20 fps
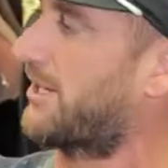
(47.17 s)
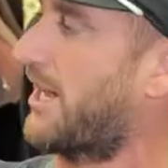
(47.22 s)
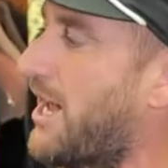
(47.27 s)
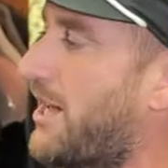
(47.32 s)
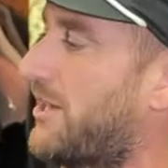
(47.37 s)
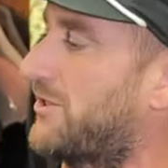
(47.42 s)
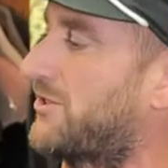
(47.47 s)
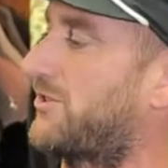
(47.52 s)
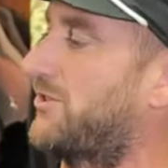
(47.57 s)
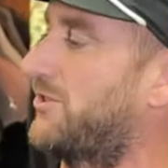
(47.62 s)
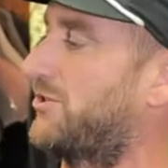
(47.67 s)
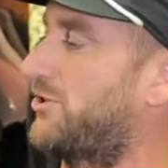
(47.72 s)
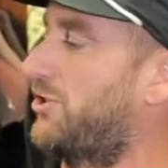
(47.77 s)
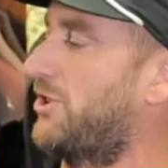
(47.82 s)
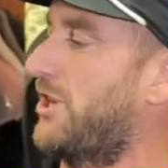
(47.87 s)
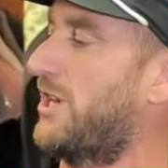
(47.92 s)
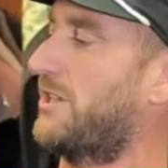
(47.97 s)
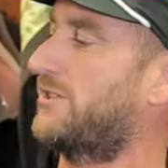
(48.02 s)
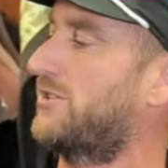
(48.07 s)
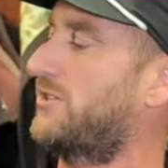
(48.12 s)
has the
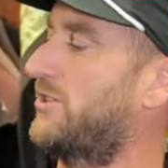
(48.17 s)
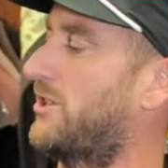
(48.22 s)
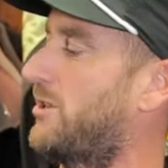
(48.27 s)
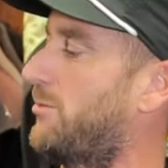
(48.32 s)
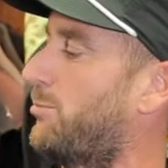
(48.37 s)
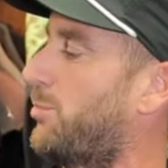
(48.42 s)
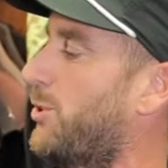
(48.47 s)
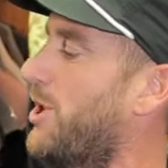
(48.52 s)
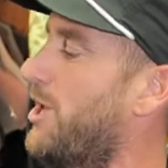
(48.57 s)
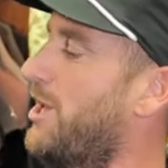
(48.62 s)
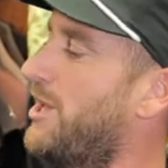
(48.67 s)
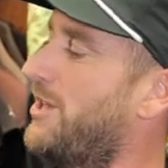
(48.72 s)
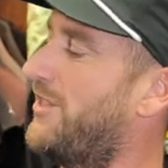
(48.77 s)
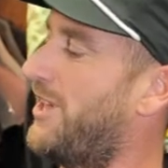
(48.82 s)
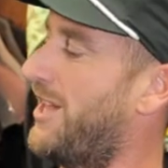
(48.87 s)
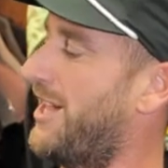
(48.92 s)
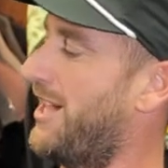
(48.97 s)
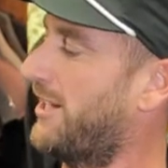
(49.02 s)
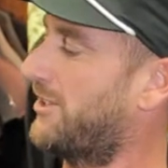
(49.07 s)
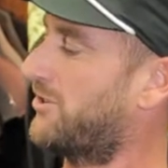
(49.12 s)
chest zip,
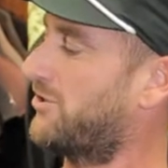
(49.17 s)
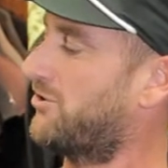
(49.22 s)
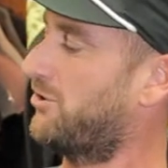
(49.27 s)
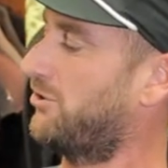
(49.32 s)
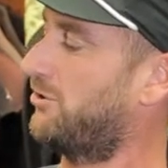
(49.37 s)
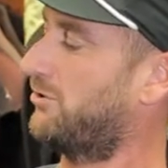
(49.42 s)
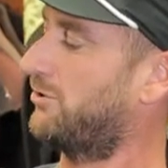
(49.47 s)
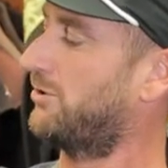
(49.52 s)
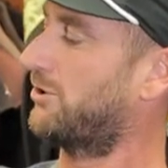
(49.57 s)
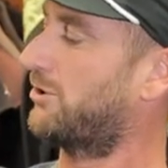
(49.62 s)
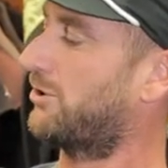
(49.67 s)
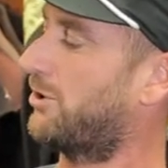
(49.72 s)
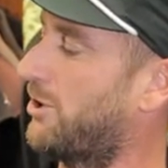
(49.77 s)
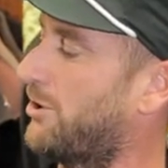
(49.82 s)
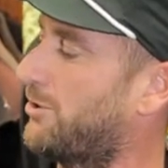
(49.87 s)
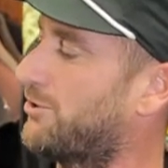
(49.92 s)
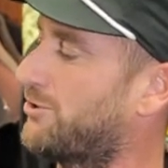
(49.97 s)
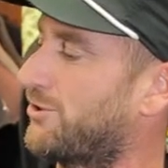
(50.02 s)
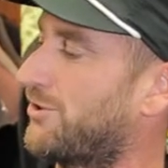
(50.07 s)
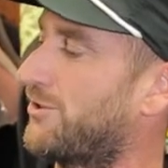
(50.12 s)
the X2
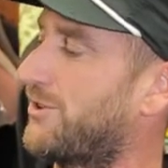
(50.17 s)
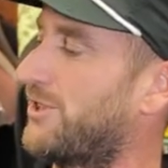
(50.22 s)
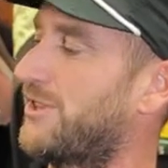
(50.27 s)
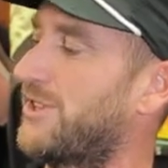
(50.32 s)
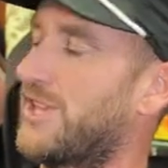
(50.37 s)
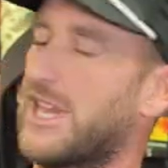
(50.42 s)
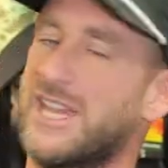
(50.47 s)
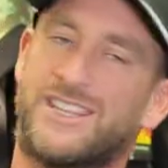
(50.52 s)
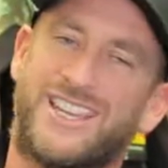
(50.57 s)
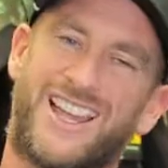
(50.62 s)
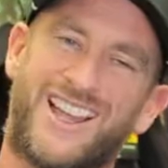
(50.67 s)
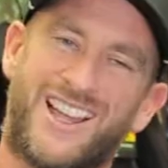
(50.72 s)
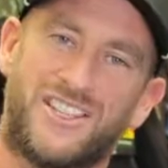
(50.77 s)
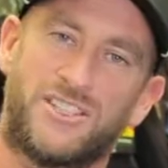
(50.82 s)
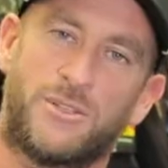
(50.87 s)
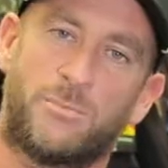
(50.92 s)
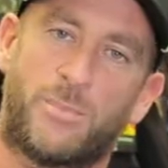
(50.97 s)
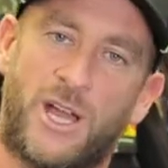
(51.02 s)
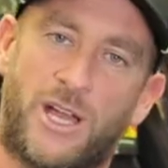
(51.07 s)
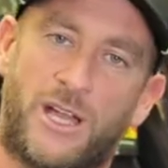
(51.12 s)
enclosure that they
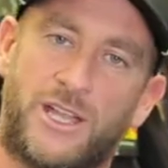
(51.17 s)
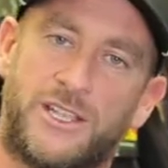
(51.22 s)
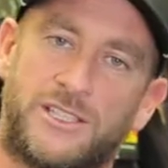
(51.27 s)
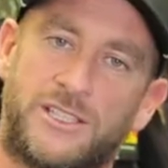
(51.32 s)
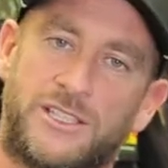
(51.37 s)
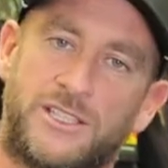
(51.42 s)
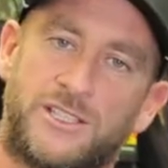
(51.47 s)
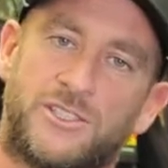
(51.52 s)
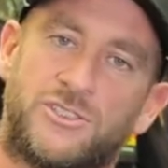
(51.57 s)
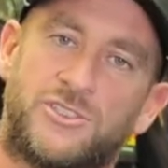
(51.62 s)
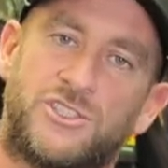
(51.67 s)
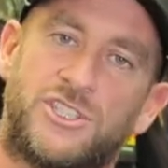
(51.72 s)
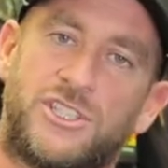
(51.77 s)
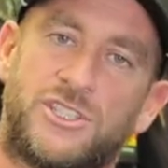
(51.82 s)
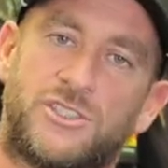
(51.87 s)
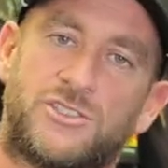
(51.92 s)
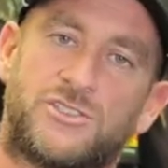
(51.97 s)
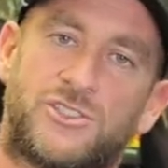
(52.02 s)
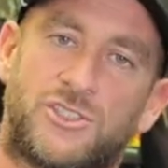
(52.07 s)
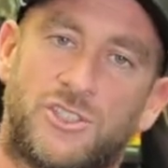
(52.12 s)
kind of pioneered
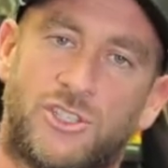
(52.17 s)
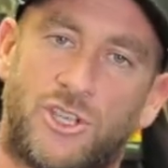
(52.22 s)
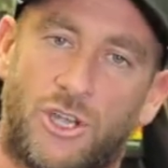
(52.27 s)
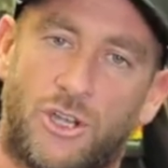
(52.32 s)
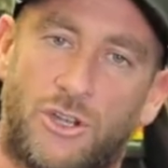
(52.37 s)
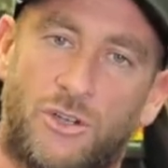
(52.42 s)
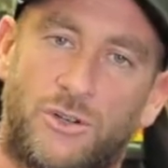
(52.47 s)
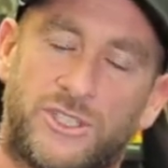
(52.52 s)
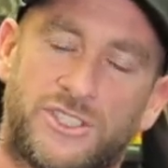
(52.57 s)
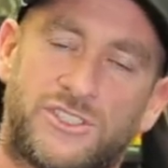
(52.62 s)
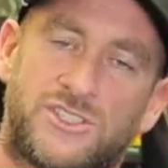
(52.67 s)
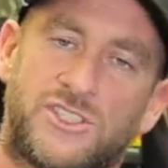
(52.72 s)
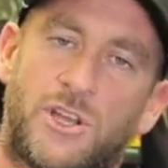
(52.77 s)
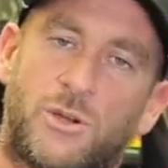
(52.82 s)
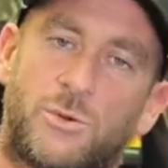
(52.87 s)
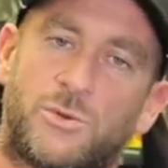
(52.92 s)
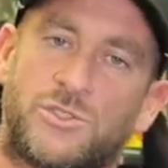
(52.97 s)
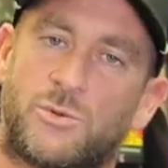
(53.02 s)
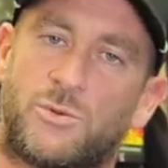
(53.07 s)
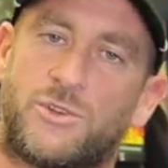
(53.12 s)
years ago.
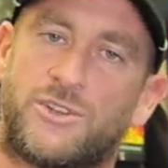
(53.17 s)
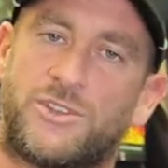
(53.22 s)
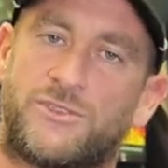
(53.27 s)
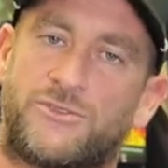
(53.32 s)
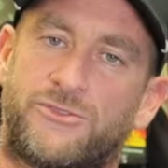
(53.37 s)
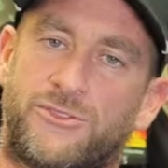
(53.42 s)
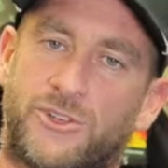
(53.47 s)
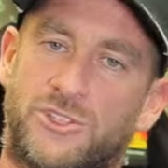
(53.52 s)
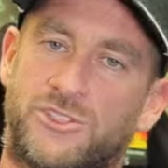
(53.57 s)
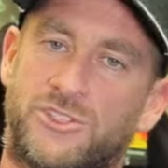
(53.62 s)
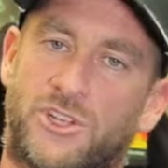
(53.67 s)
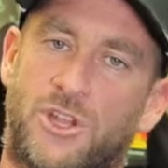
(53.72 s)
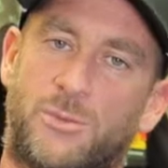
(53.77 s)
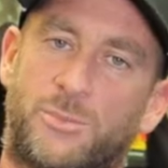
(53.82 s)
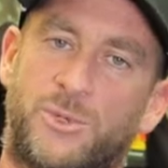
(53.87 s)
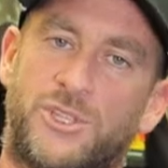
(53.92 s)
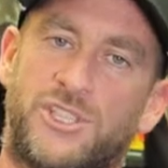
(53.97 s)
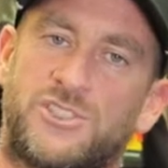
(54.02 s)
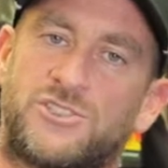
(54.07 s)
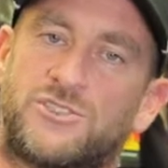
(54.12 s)
Xcel was one of the first
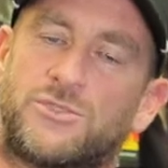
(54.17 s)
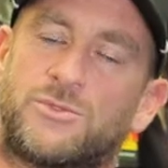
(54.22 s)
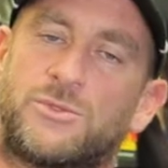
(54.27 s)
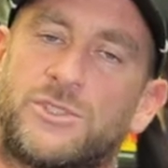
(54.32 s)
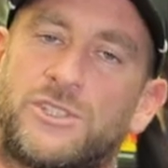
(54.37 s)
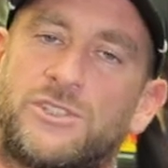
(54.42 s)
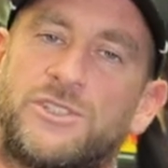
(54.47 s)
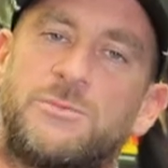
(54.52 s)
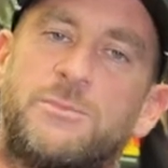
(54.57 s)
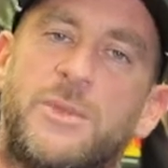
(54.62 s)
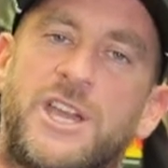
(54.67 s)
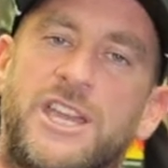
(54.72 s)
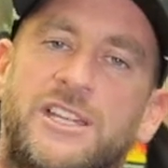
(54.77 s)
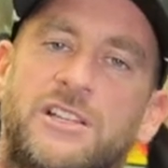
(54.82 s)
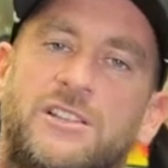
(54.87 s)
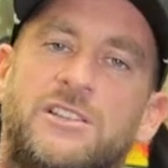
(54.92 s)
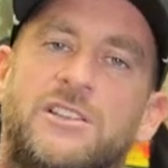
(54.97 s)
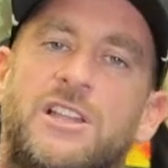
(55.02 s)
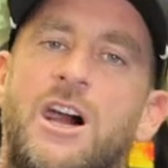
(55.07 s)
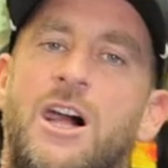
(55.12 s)
companies to really
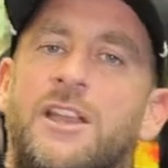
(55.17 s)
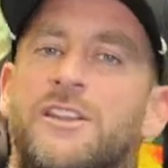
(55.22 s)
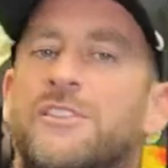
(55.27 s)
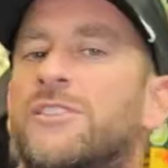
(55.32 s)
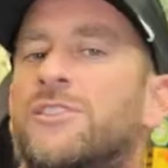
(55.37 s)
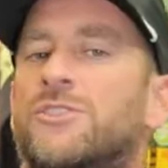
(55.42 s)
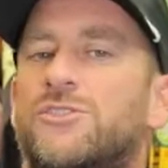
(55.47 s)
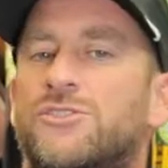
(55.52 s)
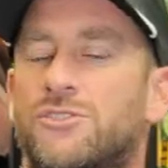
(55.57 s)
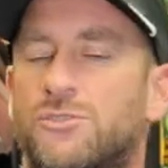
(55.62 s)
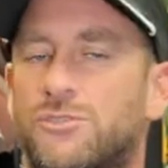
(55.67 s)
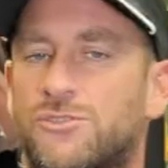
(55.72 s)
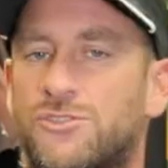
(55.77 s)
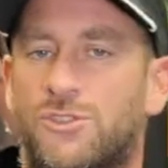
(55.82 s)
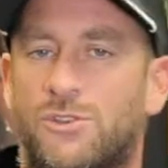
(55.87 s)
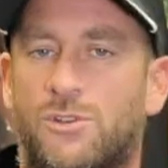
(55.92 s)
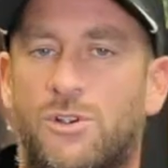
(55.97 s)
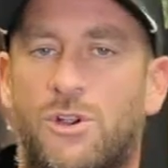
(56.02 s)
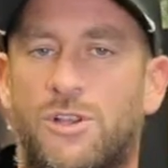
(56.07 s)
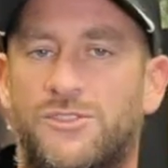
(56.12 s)
make a lot of their suits
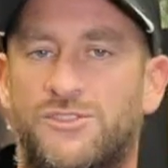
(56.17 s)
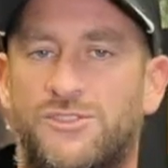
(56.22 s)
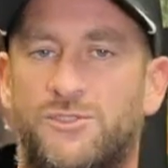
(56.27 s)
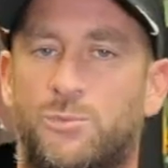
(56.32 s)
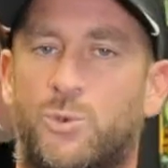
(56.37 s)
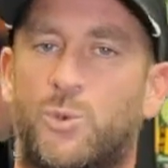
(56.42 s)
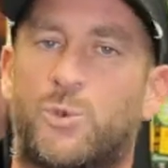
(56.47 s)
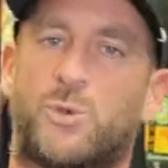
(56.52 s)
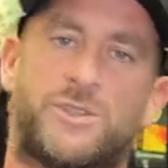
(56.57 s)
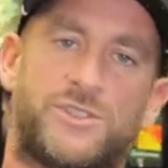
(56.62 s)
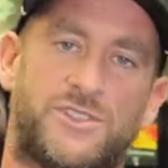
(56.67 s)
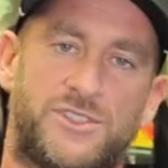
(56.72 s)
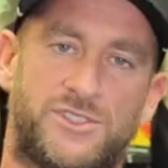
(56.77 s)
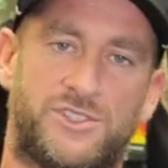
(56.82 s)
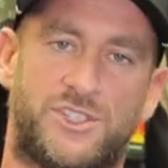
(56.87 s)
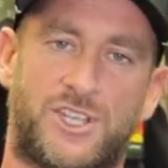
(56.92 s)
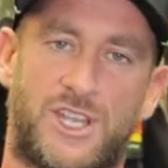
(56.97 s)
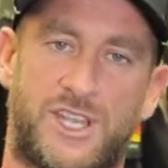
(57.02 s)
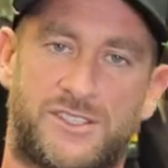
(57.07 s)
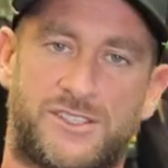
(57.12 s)
across the board, the
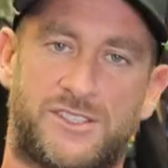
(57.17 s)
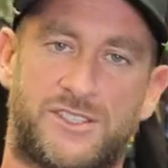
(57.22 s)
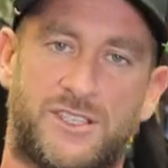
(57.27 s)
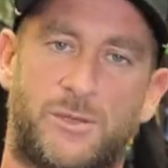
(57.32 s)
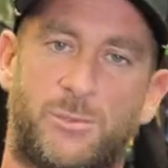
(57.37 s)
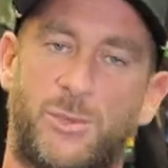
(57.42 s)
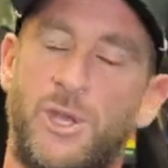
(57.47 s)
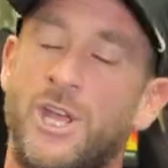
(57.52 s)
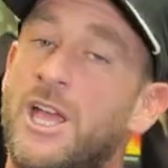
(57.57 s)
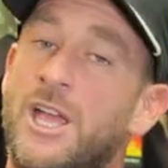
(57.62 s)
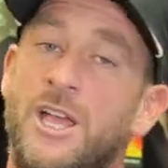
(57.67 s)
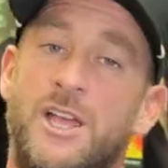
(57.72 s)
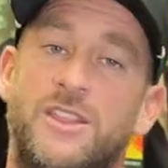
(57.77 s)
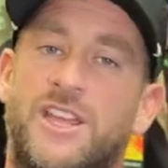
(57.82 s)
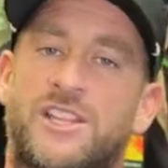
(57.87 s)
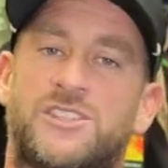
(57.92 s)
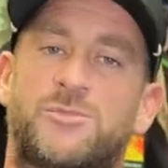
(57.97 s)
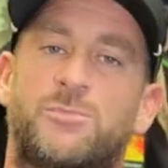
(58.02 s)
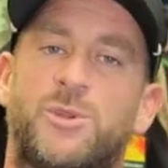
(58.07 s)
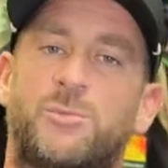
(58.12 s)
chest zip.
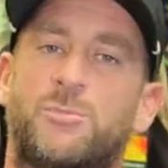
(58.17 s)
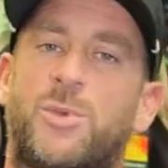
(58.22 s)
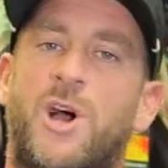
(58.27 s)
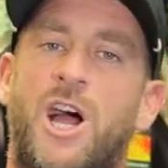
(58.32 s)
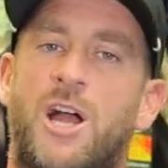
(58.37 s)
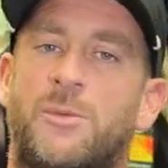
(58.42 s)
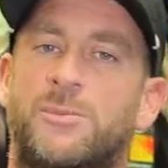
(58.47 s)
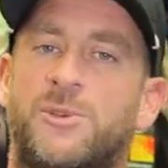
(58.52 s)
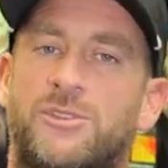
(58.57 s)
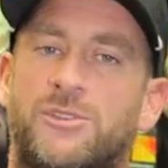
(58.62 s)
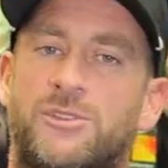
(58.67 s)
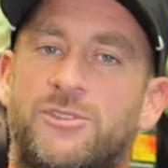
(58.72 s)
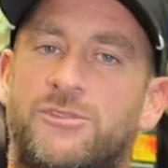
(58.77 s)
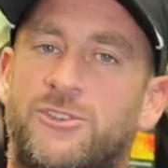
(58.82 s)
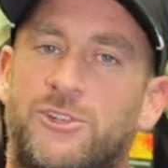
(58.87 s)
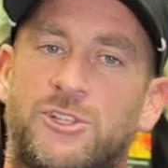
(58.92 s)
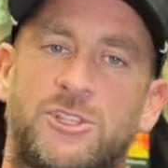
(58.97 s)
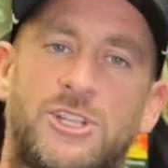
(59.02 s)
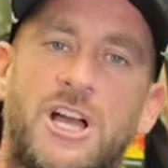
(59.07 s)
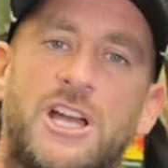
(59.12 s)
That's been popular
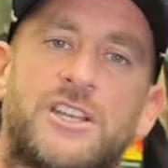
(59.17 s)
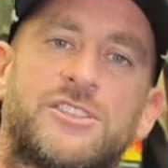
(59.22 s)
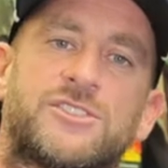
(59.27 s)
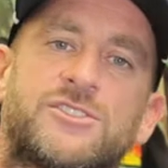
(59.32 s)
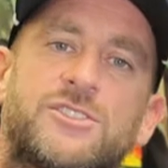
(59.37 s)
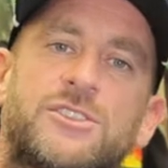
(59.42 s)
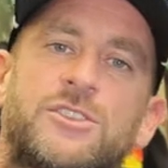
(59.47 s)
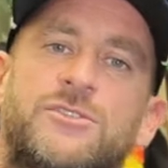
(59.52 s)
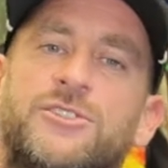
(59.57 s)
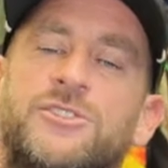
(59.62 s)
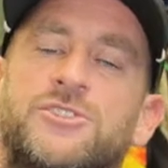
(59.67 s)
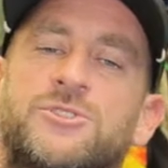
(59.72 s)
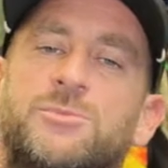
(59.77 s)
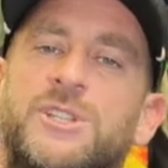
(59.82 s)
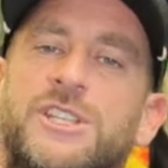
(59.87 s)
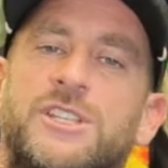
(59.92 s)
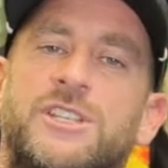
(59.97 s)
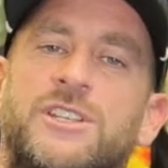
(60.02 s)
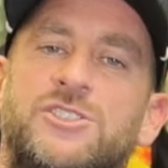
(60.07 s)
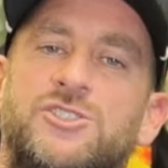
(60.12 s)
for a lot of surfers
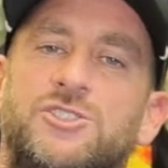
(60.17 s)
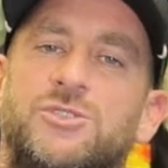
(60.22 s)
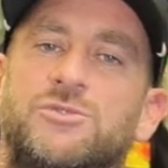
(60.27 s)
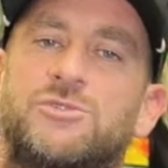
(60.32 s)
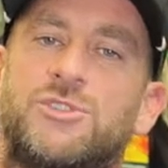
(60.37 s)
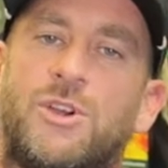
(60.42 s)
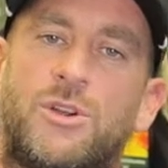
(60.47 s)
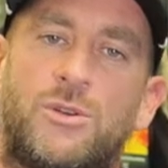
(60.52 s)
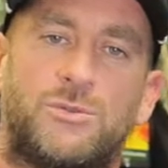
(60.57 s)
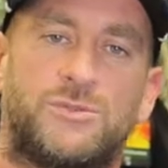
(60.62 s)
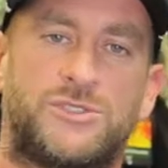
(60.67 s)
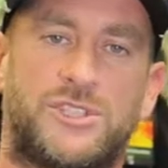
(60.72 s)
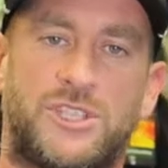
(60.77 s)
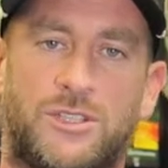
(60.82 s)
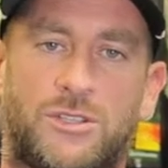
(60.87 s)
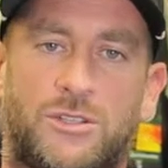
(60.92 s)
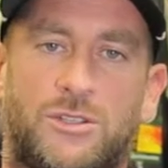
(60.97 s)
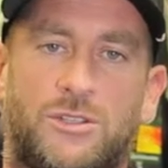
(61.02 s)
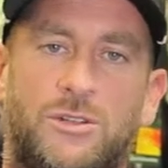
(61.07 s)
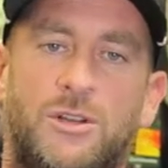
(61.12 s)
because you don't
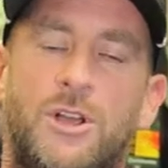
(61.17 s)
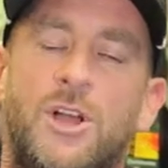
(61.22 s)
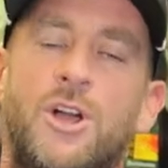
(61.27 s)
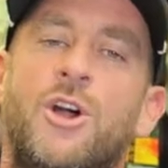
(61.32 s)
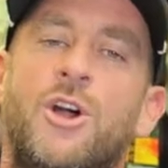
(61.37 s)
deal